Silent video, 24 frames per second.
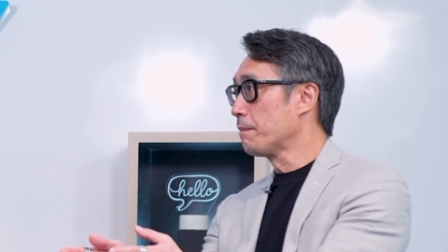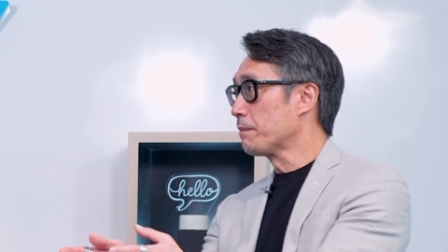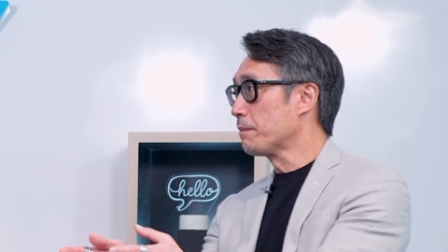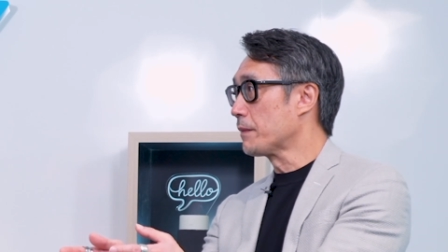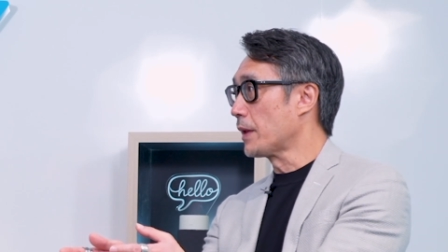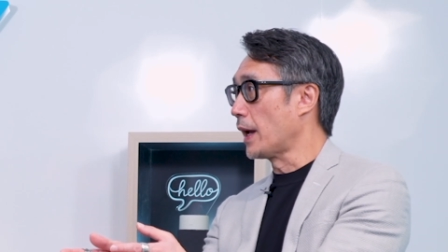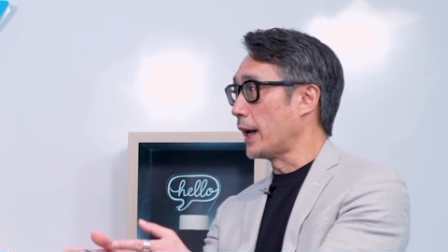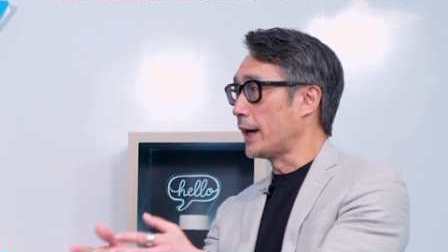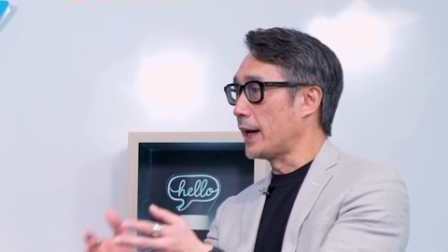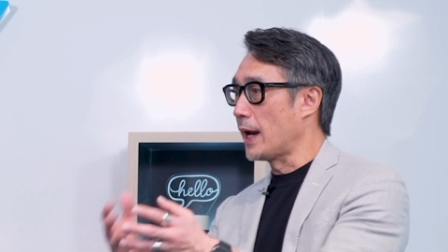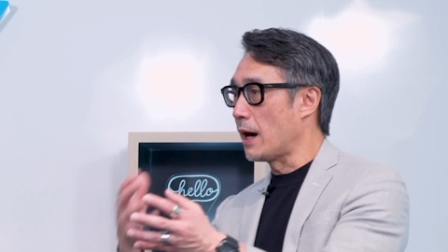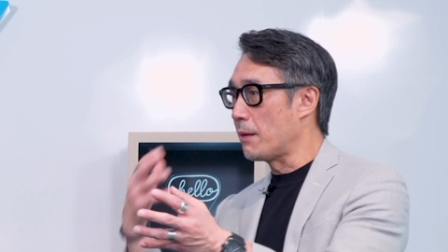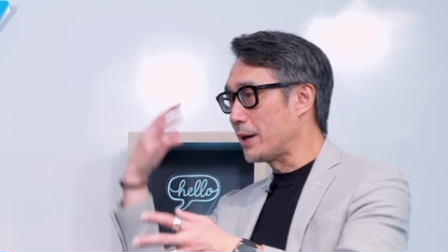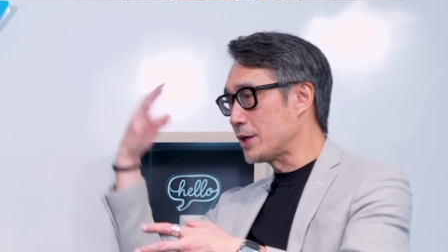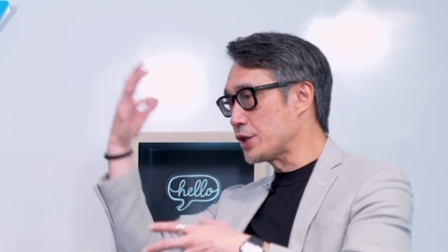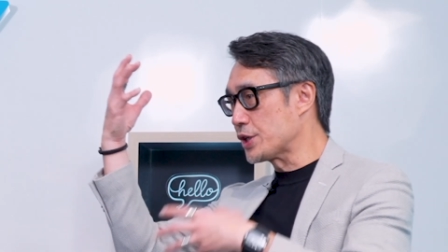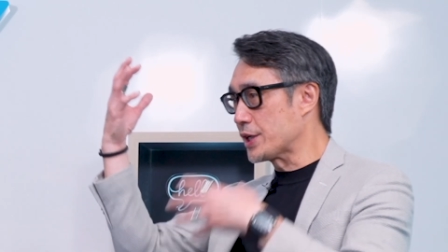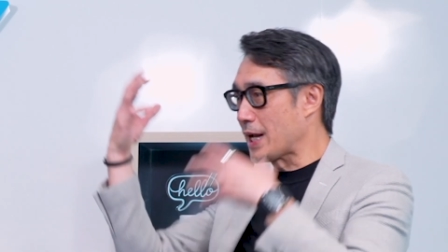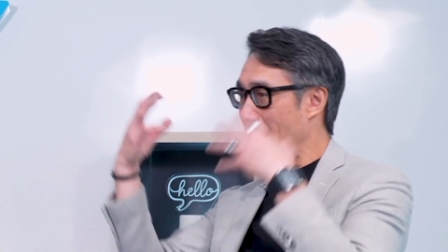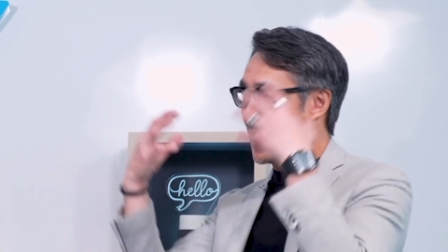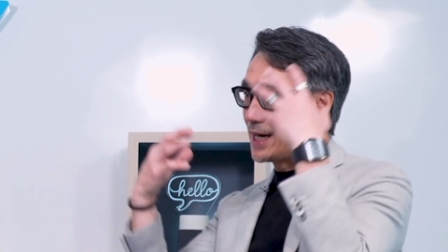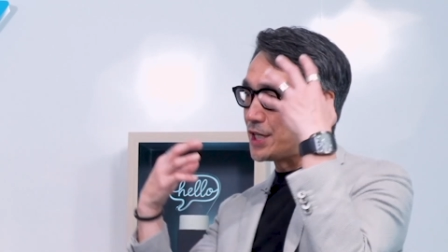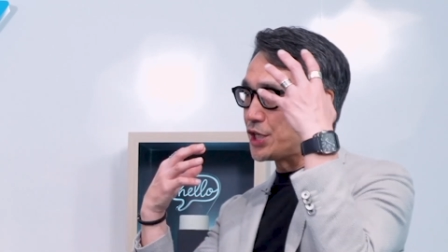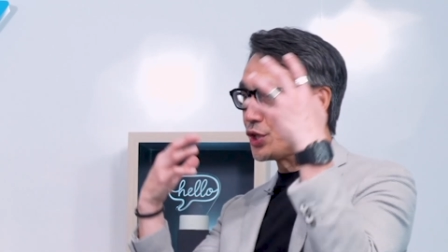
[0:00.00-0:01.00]
And how much
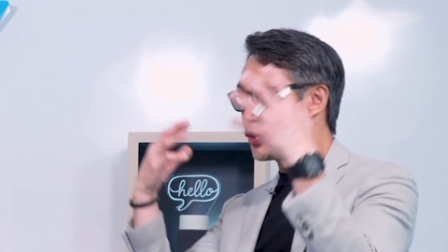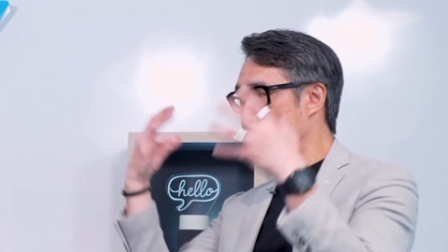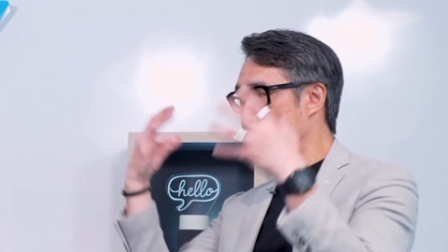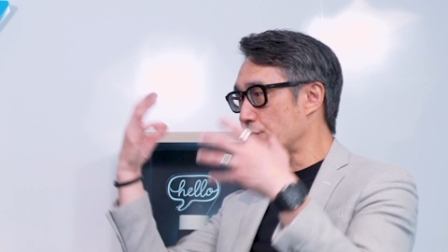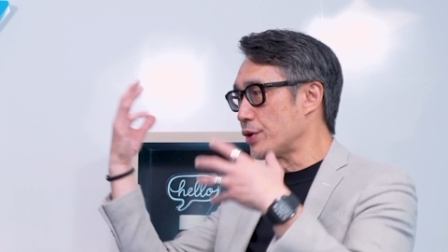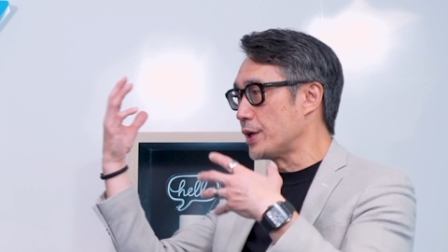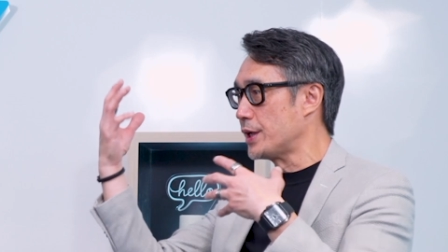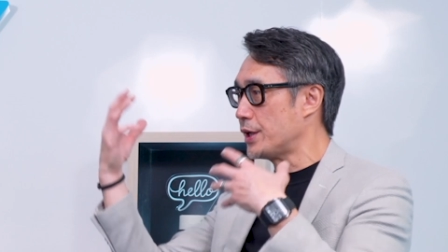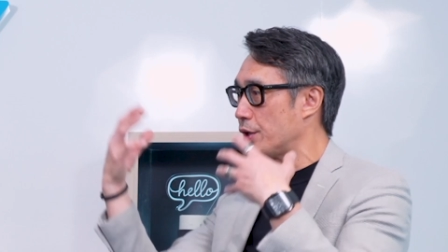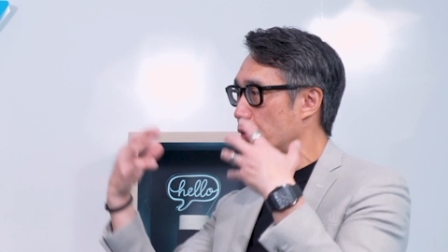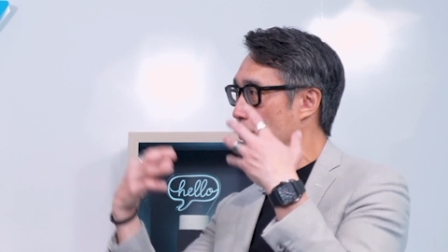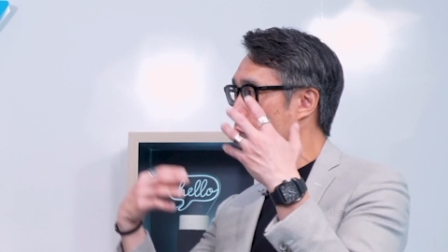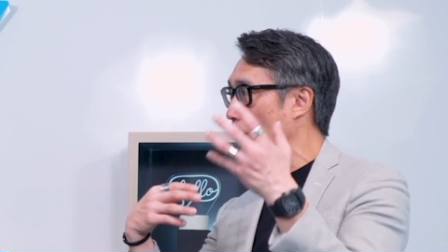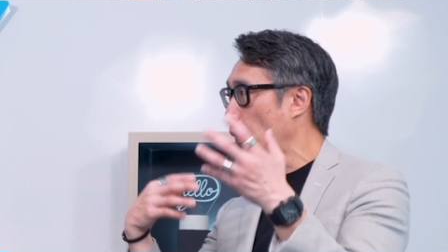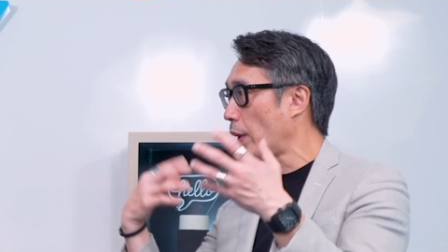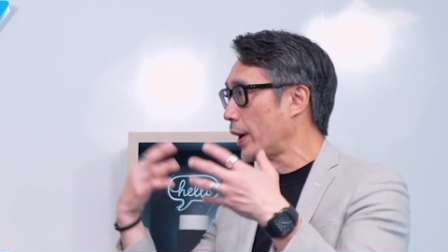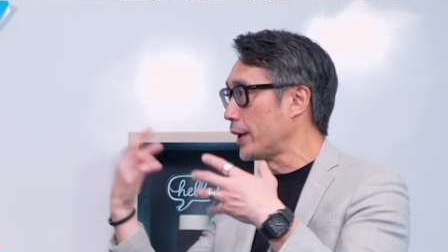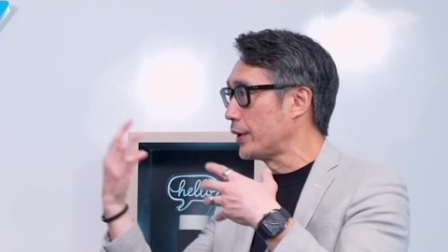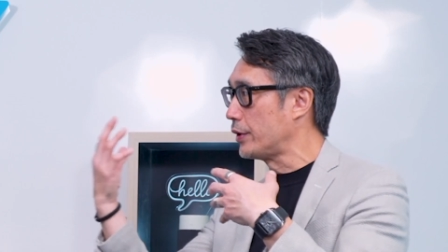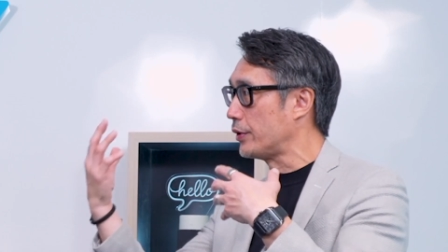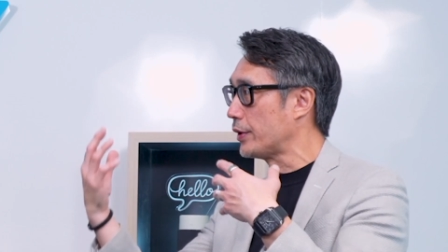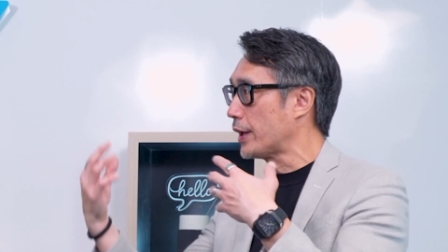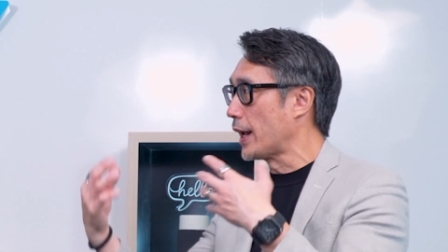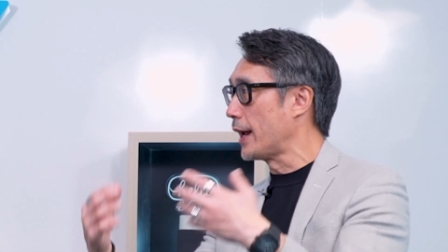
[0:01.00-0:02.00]
gadgetry do we
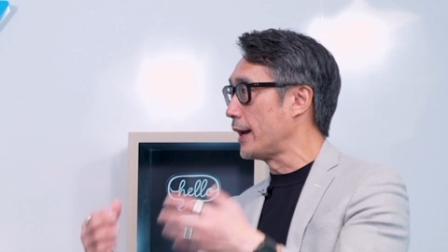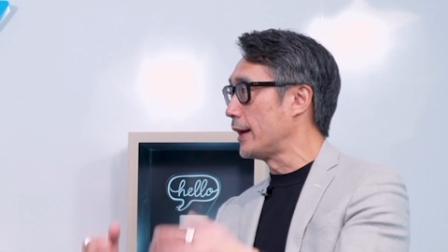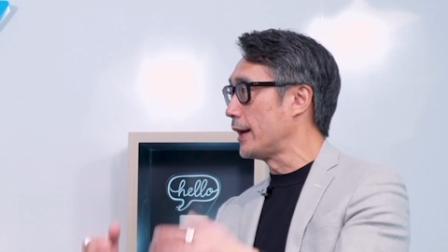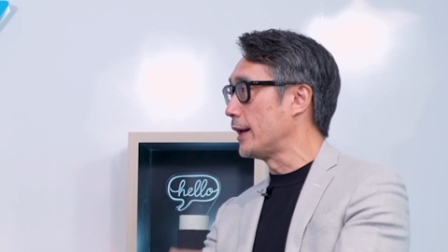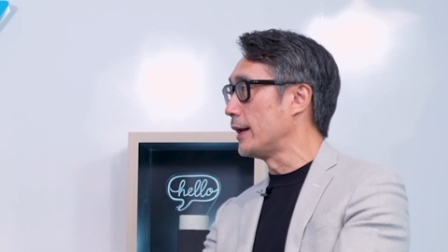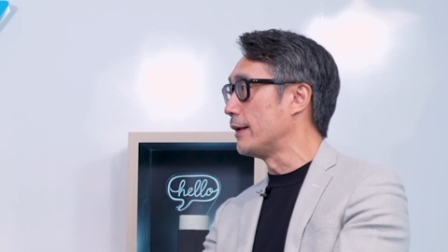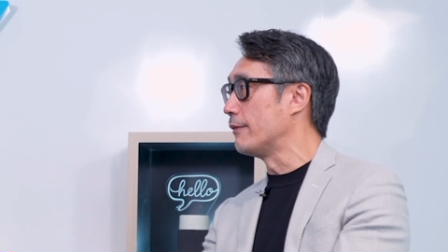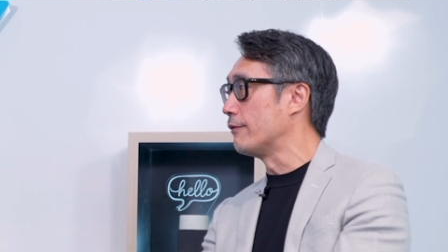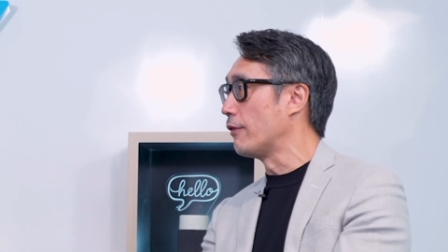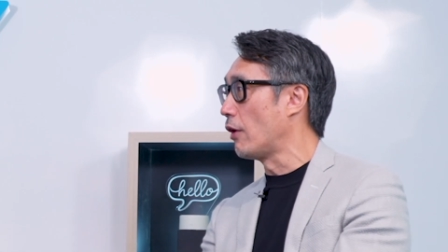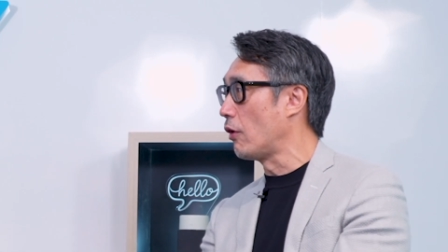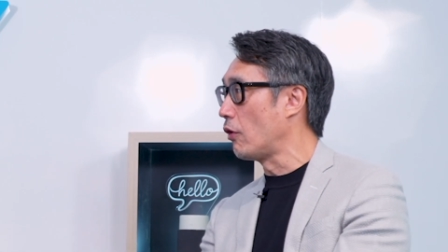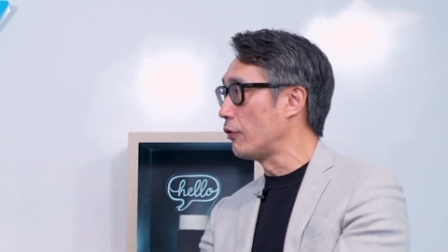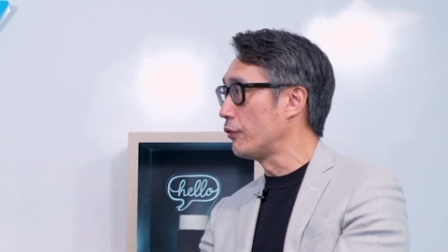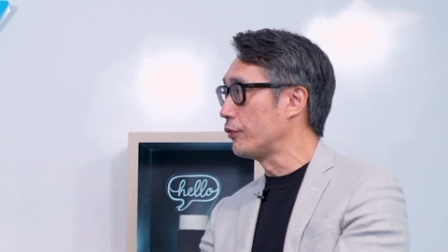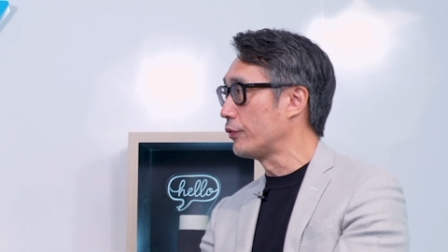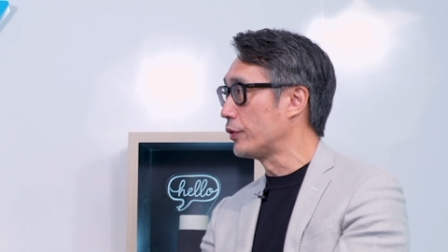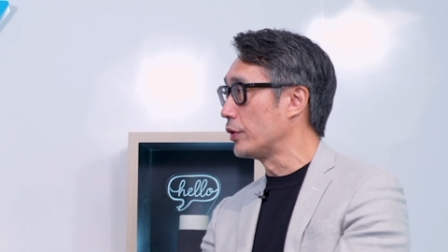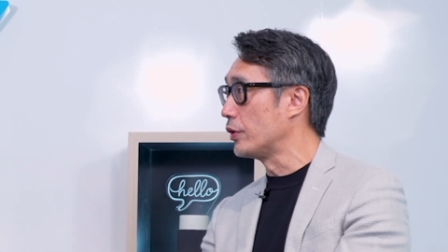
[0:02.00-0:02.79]
want to get involved?